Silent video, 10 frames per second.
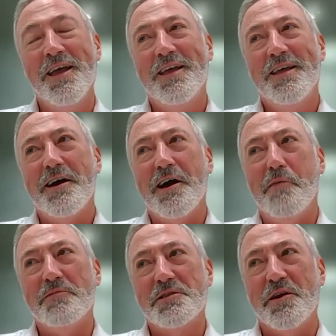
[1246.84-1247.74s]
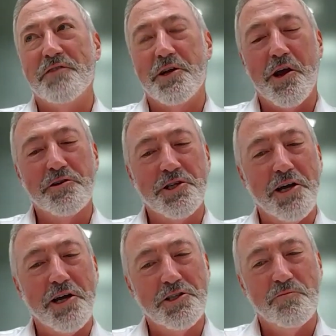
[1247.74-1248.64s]
It's a bit of a
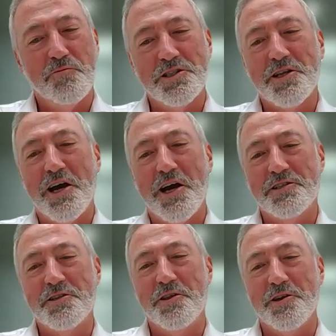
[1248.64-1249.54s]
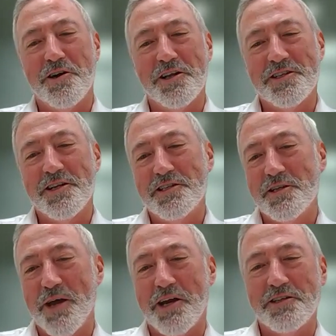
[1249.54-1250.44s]
negotiation with states in the United States
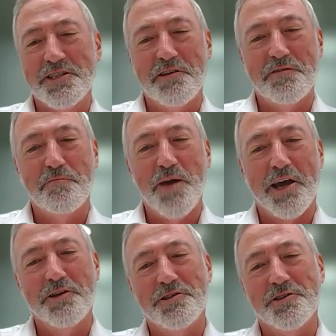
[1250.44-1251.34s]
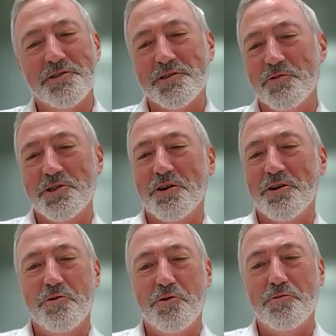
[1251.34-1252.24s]
about incentive packages, which
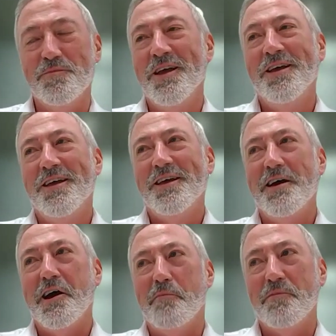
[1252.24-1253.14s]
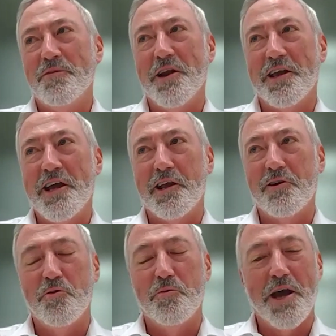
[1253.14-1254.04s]
include, can
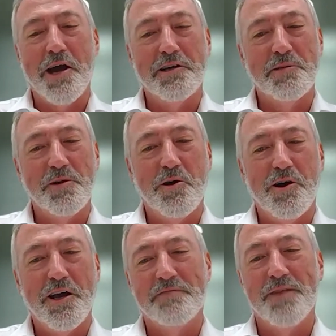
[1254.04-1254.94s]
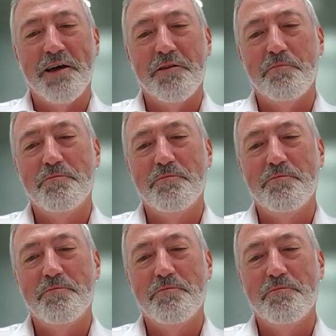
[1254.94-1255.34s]
include power supply and other,